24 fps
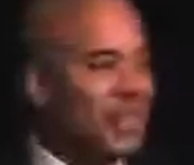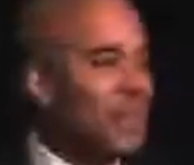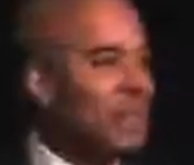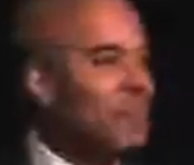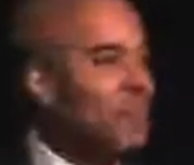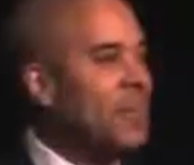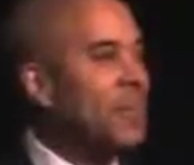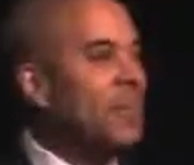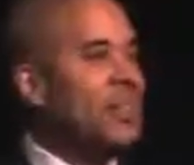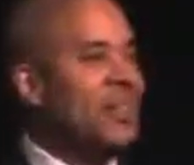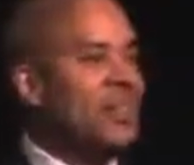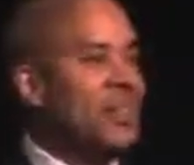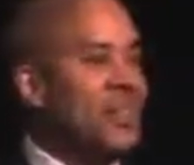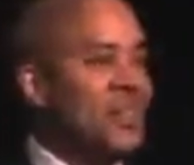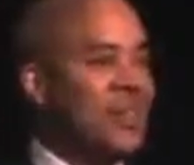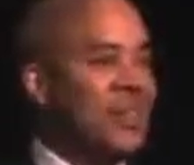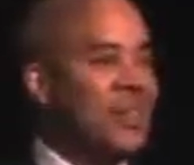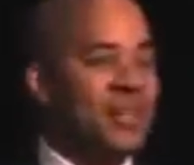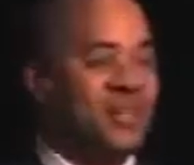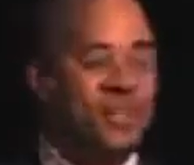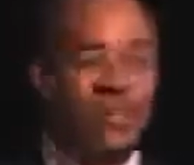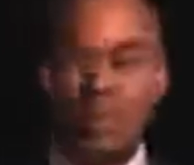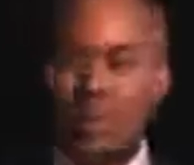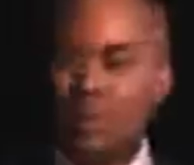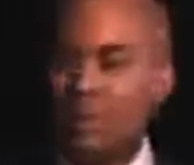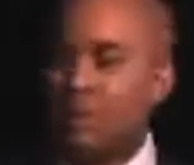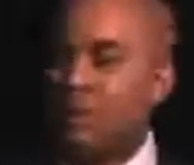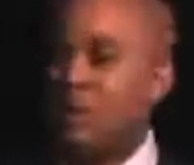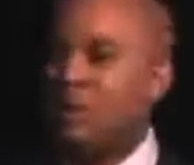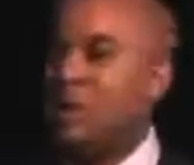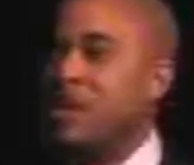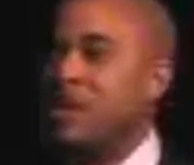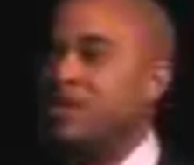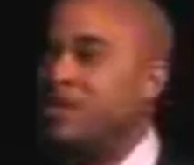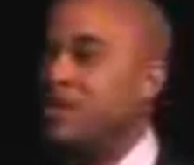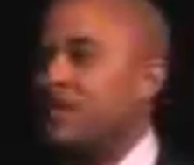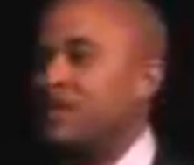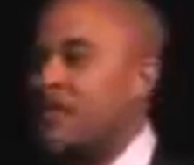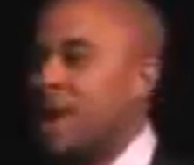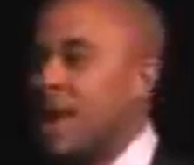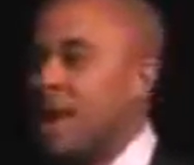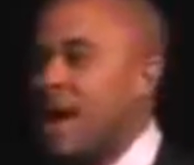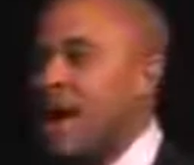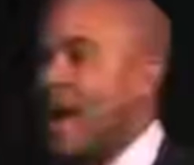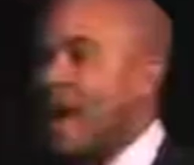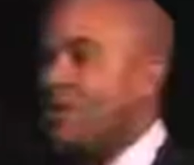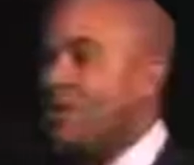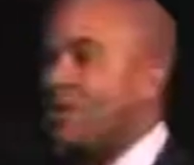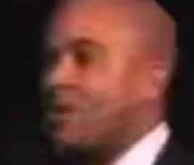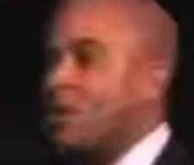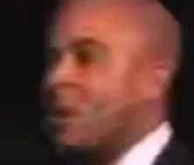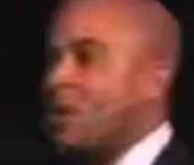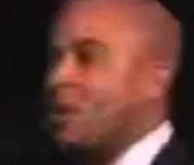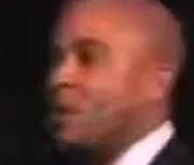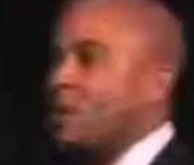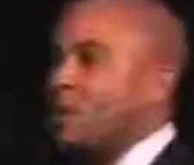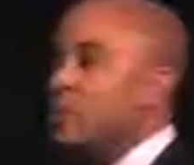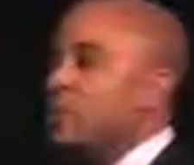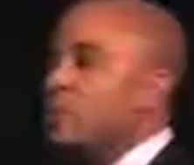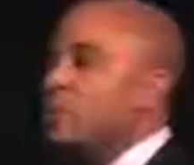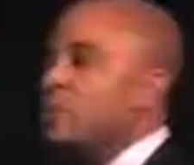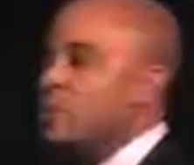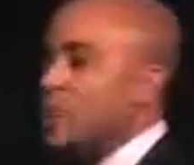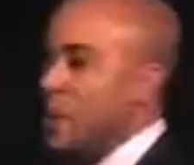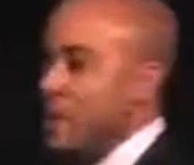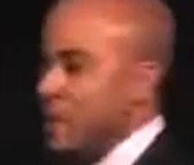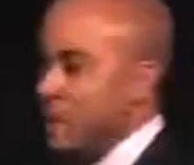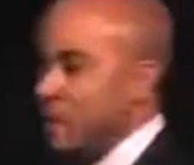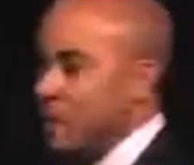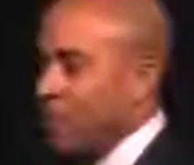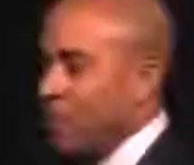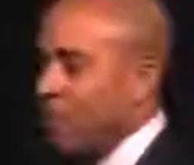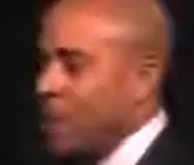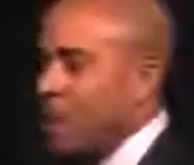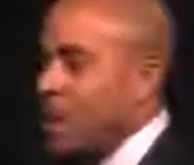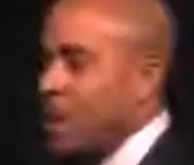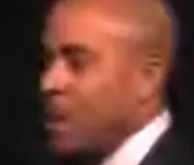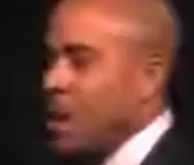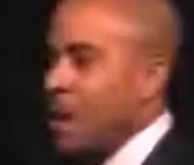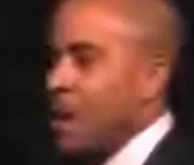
And let me just say this. One of the reasons that I ask all the new people